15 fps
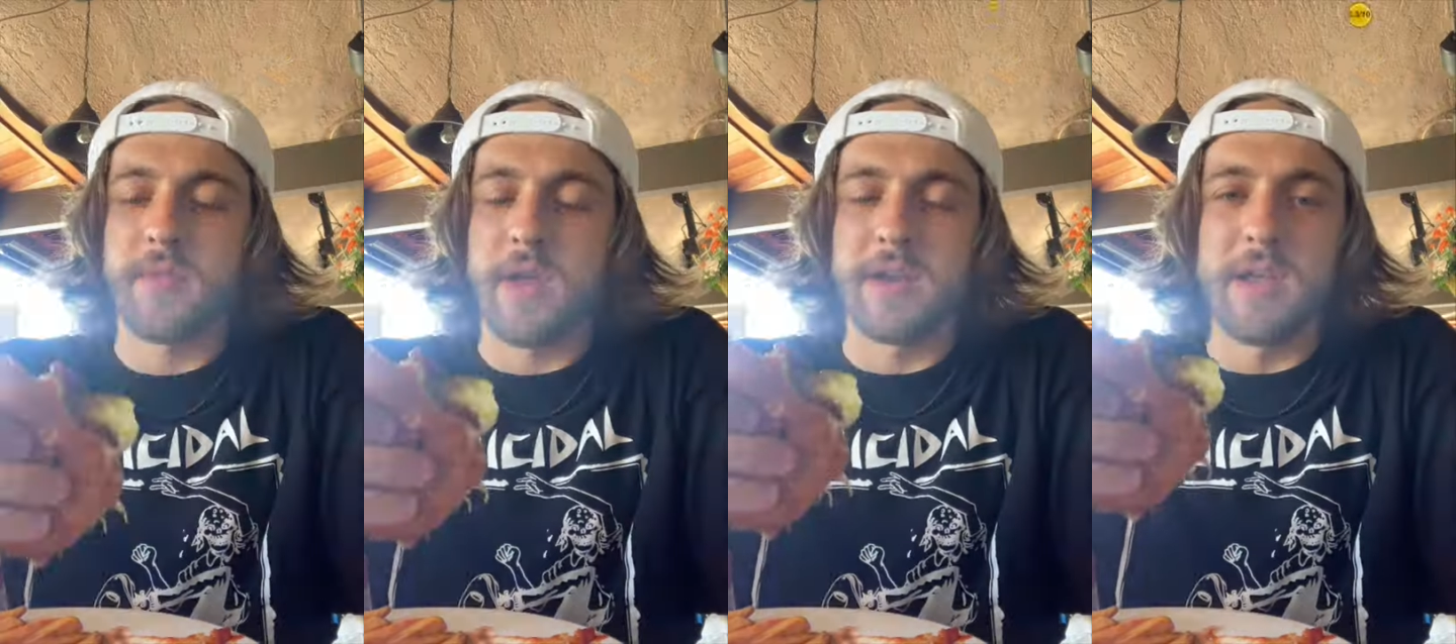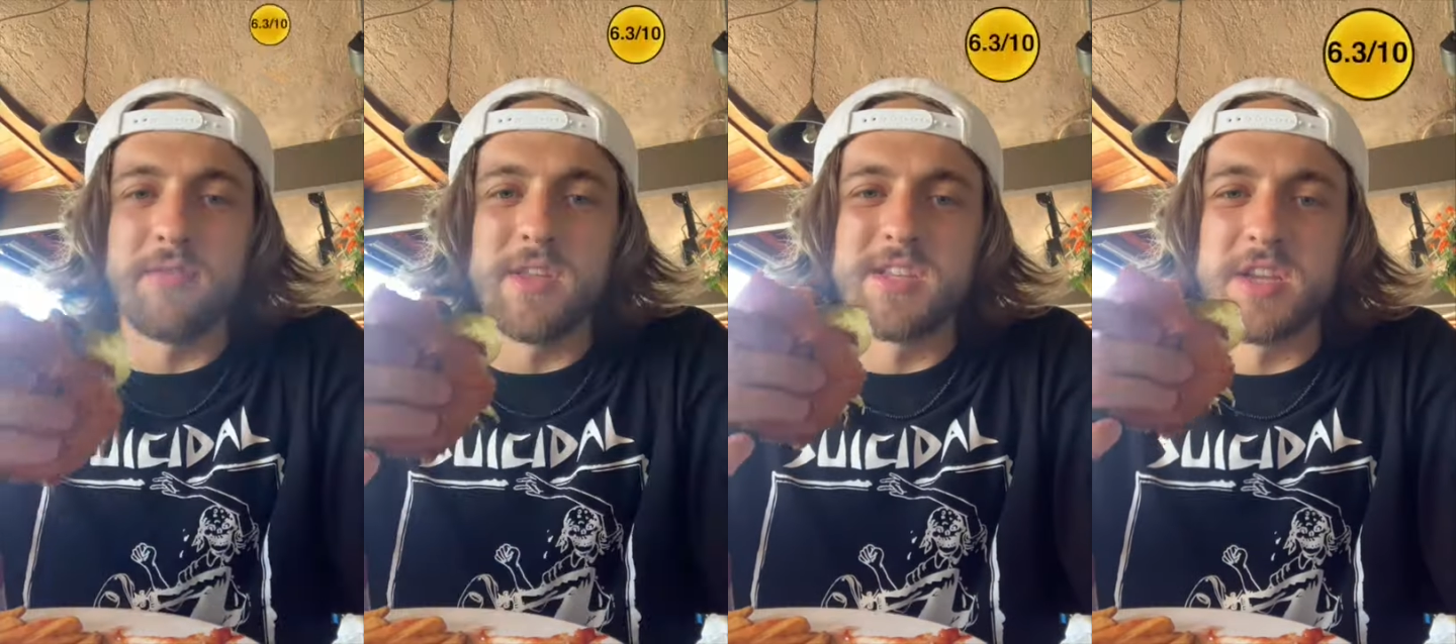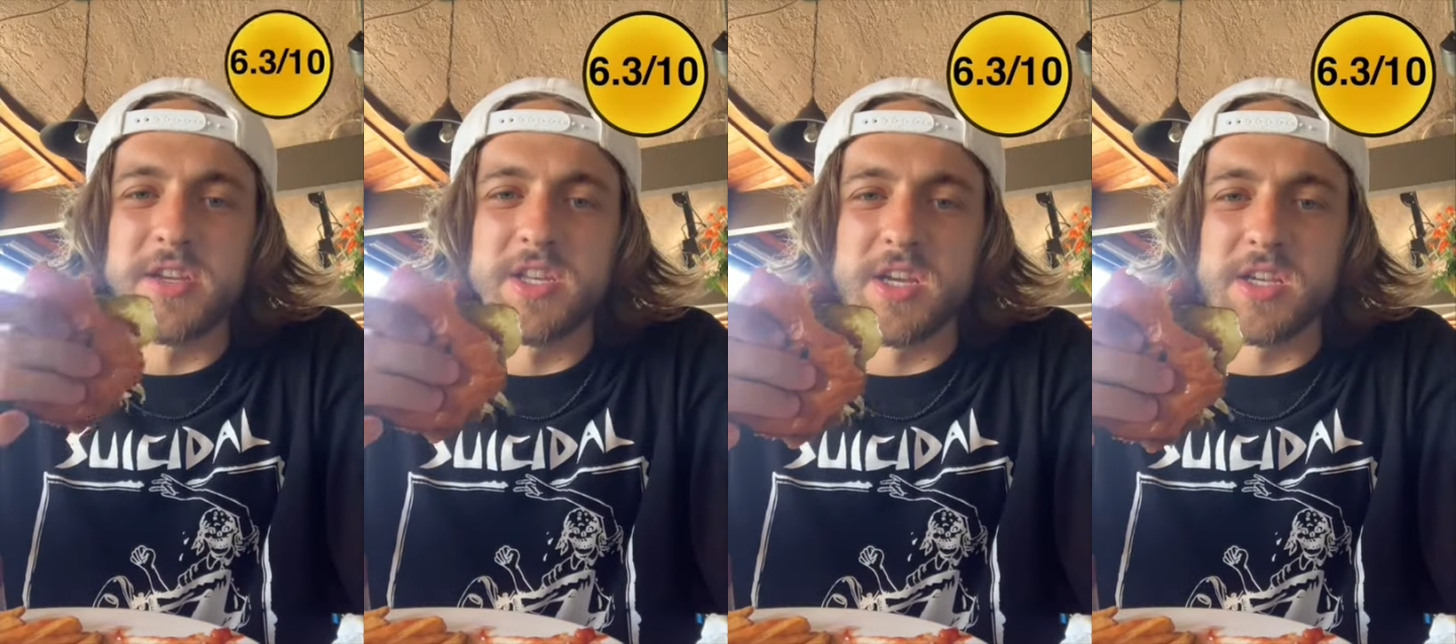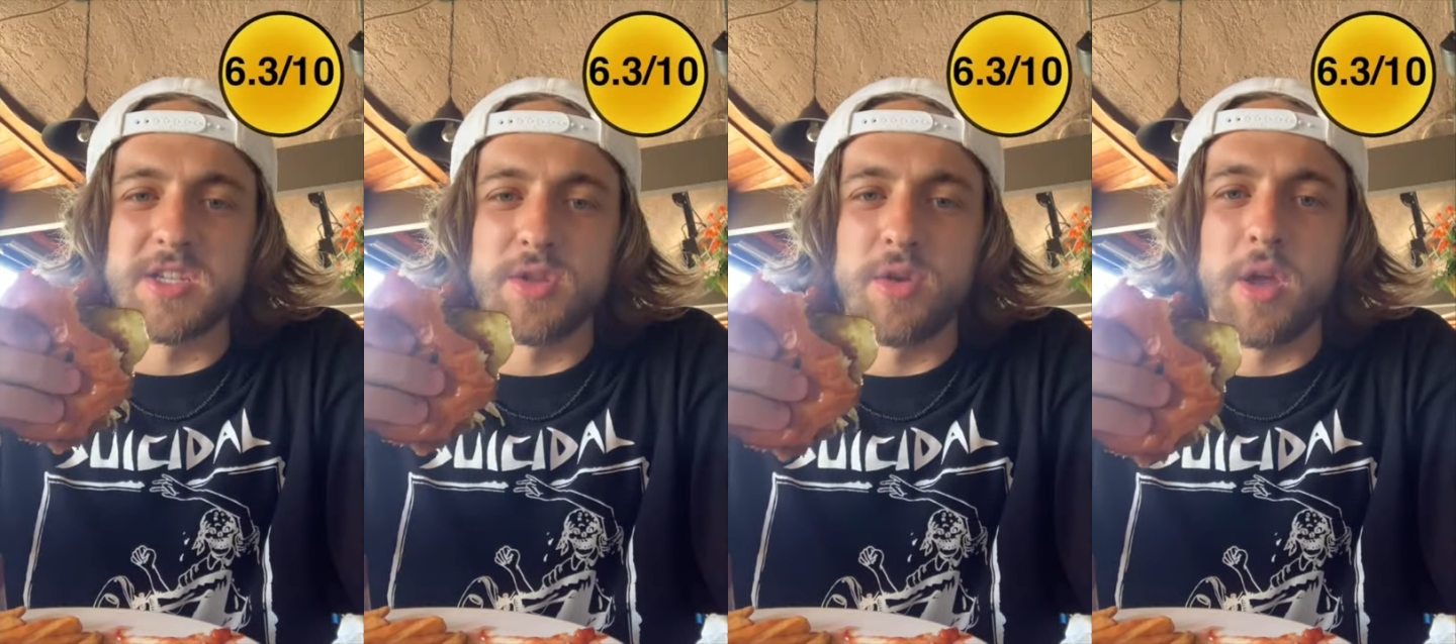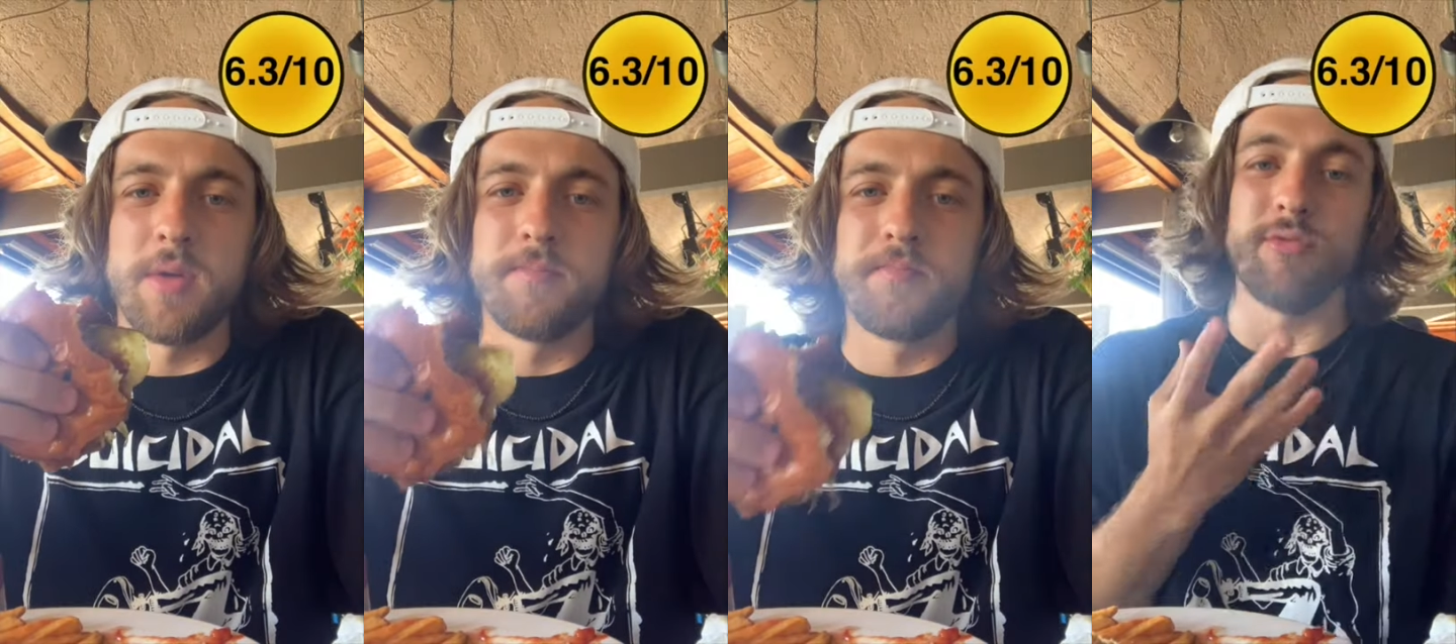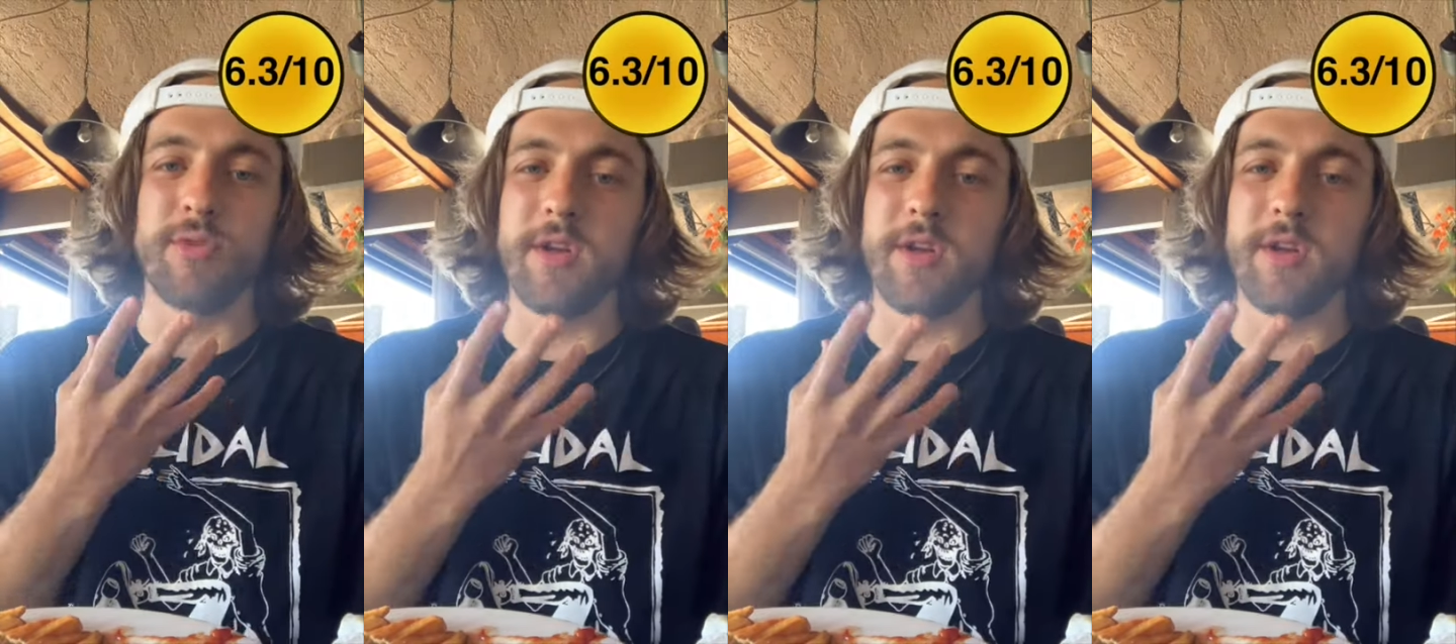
I'd give this a 6-3.